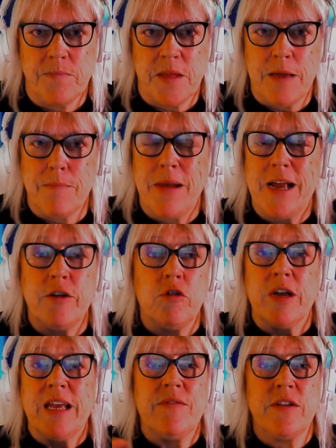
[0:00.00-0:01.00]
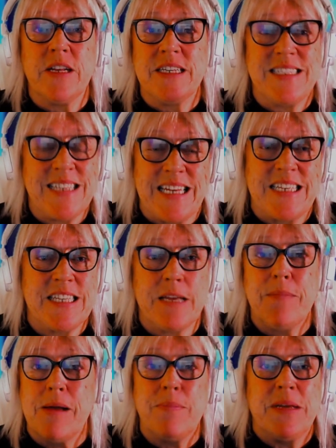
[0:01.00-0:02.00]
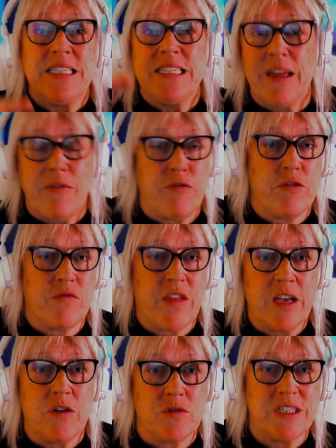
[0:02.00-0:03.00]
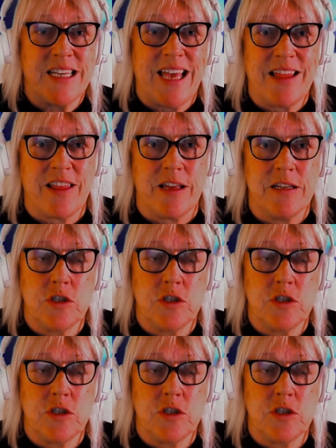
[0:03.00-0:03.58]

It might not even exist. It might be a different thing altogether.